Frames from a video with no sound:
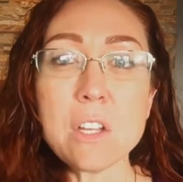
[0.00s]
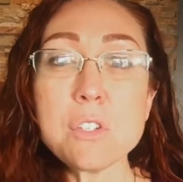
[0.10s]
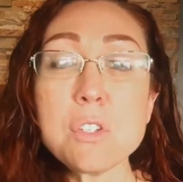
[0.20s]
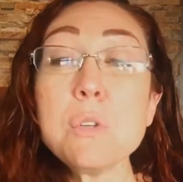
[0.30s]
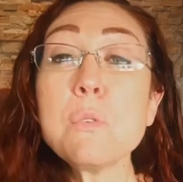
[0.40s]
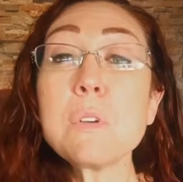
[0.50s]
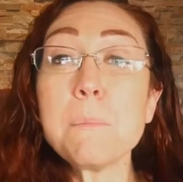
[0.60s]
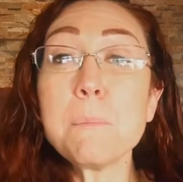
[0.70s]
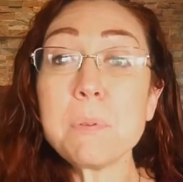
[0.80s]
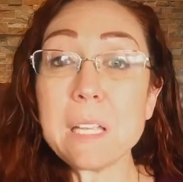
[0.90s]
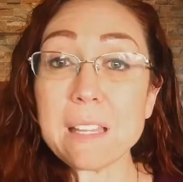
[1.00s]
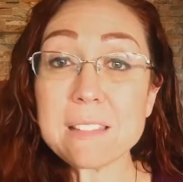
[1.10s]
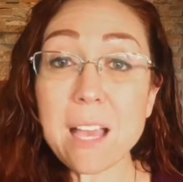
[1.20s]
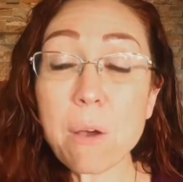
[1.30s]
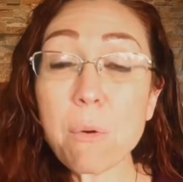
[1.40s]
to complete.
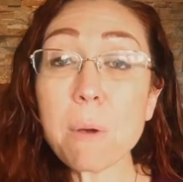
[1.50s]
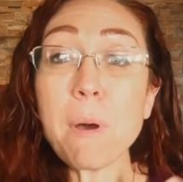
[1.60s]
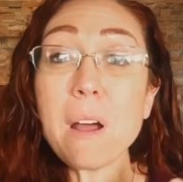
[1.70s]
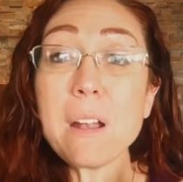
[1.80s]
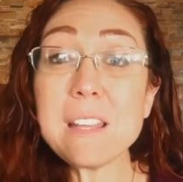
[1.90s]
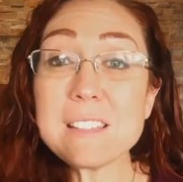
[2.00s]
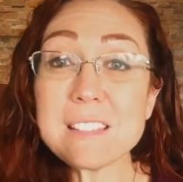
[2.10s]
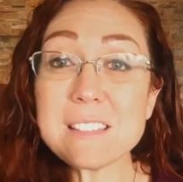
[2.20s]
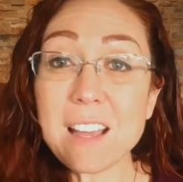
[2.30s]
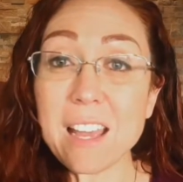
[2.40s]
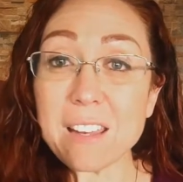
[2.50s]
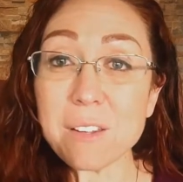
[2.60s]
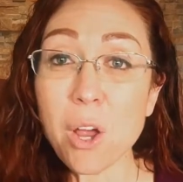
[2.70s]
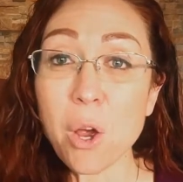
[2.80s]
That's how our body is designed.